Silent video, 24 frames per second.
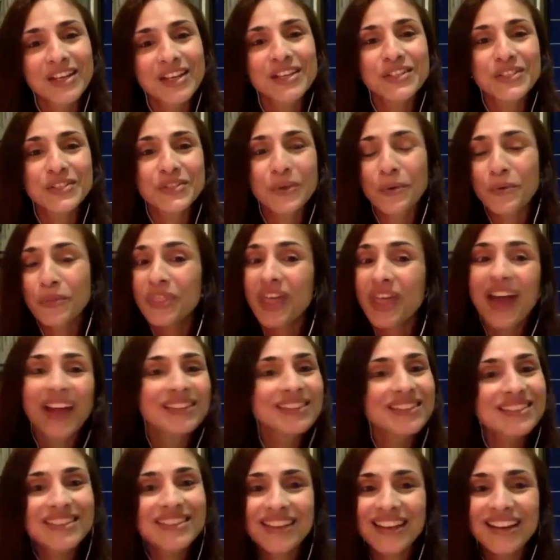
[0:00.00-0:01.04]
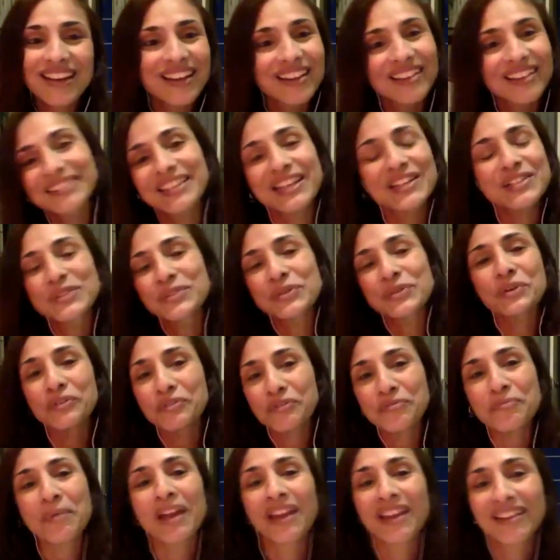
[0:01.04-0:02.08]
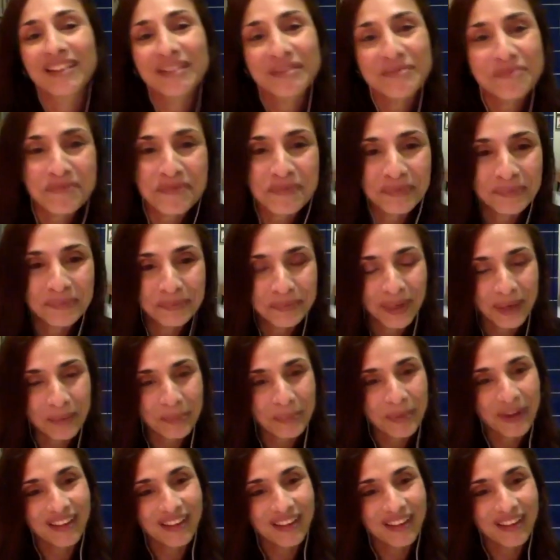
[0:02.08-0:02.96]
So that's sort of my part.